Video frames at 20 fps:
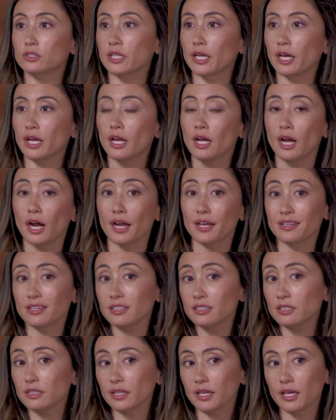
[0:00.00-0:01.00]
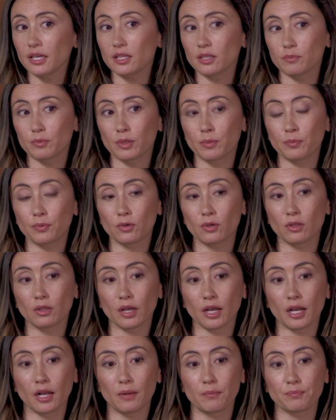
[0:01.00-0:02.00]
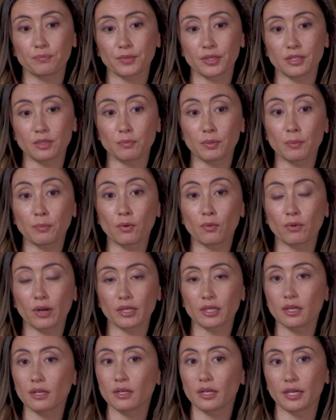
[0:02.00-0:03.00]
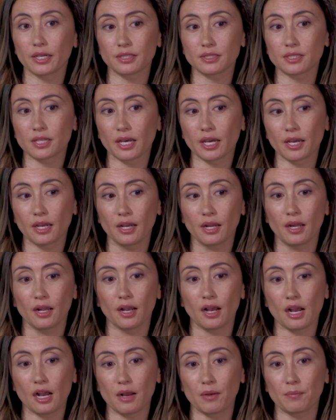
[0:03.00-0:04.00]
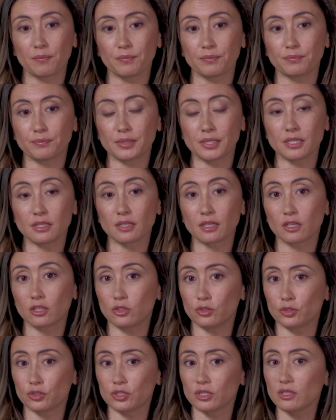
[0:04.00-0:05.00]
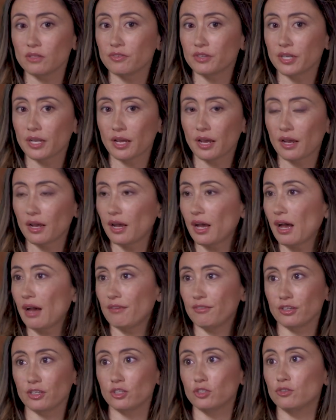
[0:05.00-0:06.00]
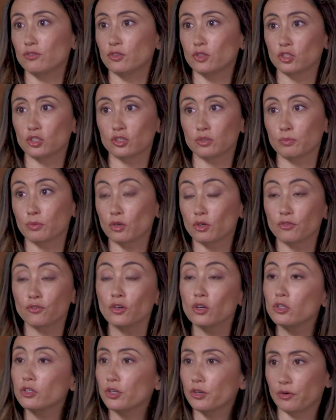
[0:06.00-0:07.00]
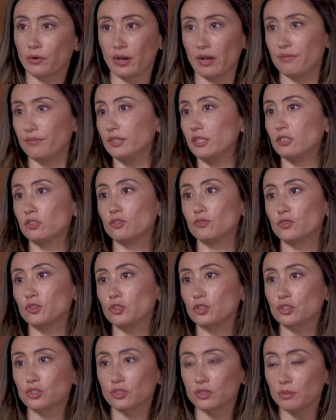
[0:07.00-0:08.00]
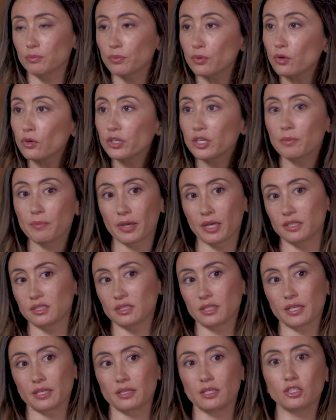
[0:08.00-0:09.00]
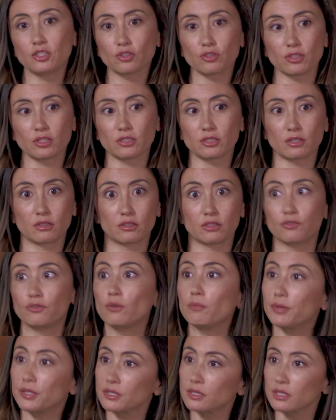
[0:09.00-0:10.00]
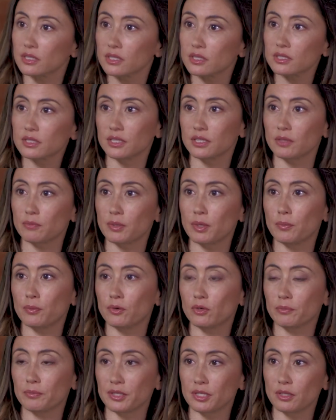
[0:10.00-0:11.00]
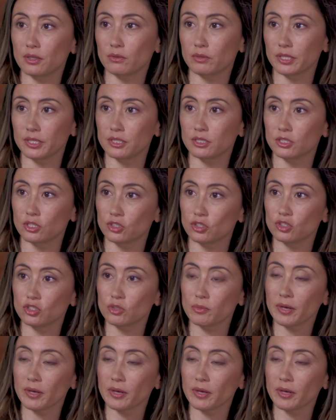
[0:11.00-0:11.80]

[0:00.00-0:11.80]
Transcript: That I think today that people, um, I think people recognize that um, being inclusive and having a diverse portfolio, having a diverse employee base, like these are things that are good for business and that people are making the right decisions